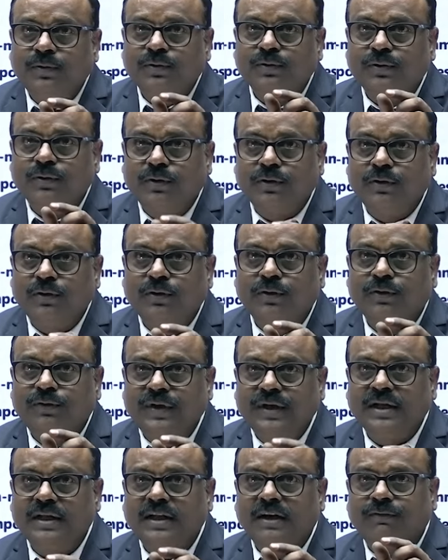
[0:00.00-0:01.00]
to go
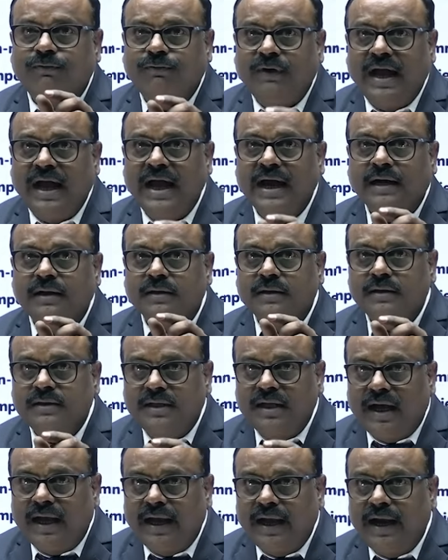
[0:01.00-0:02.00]
with the fact
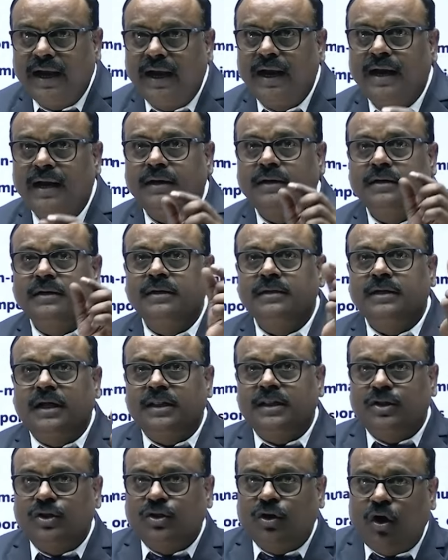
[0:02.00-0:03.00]
that
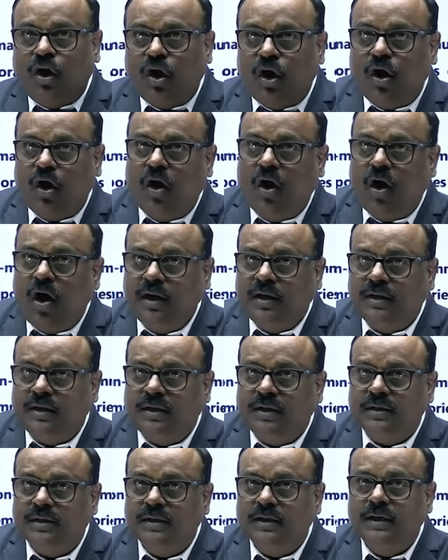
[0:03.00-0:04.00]
the
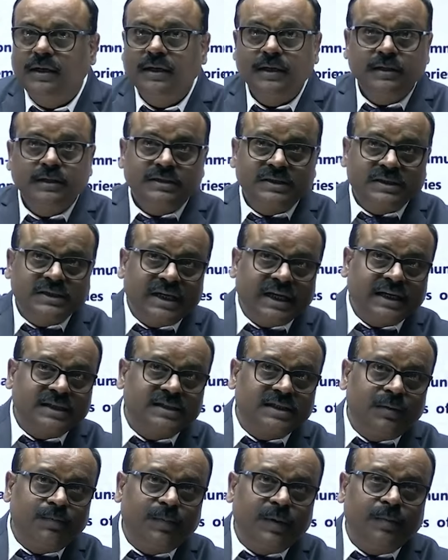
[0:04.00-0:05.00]
thought
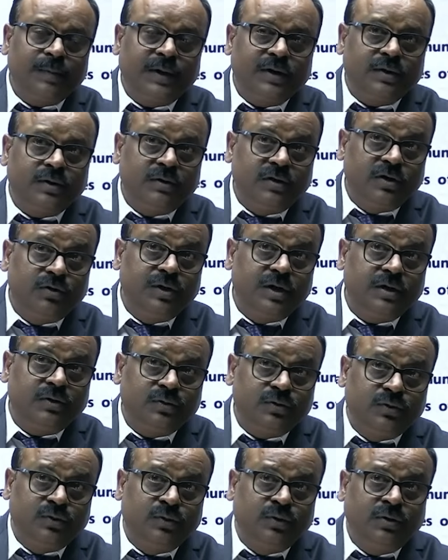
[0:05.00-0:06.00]
section paper unit
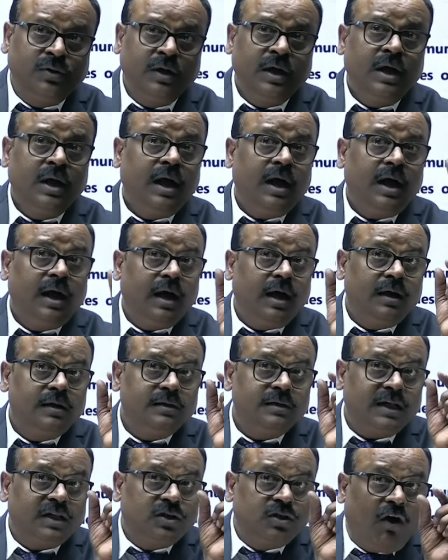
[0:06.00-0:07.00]
2,
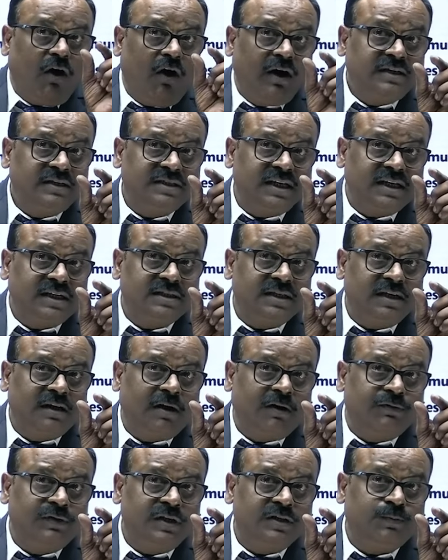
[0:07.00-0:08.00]
the thought section
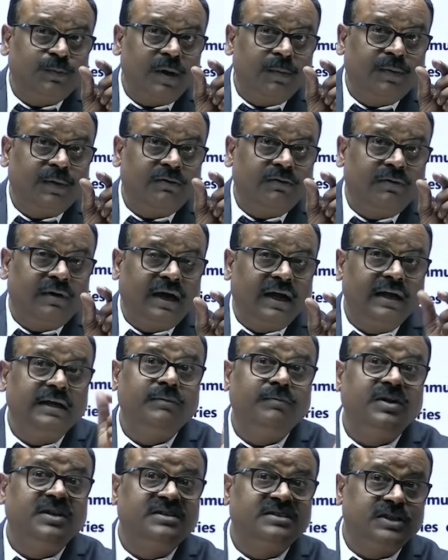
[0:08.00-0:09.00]
of this paper 1
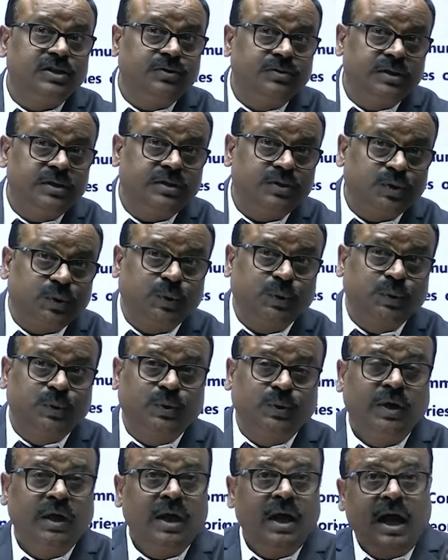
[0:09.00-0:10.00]
means unit
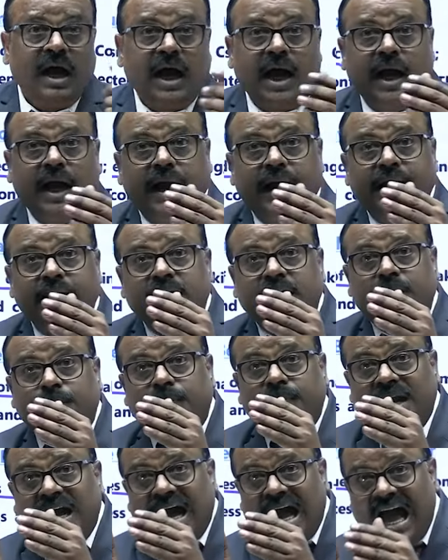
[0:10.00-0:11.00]
2, and the
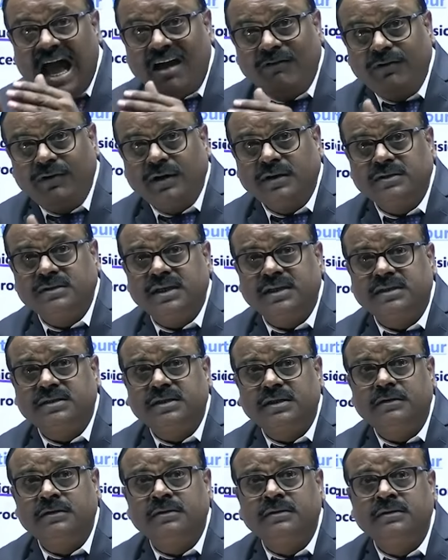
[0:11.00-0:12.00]
behavior
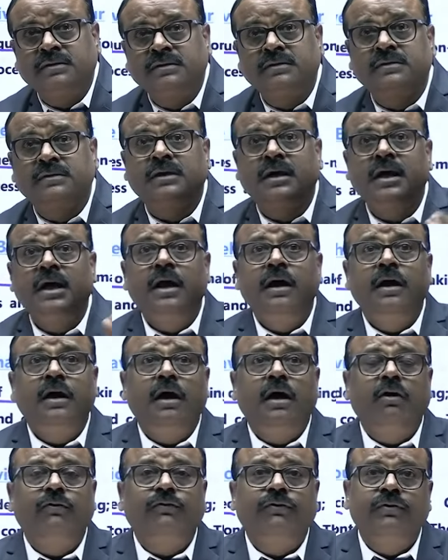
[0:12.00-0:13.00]
section
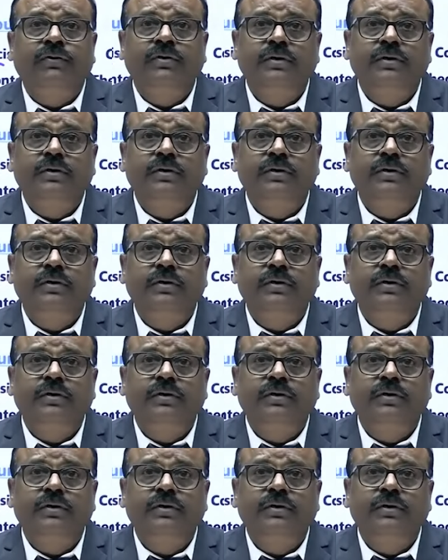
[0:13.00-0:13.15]
of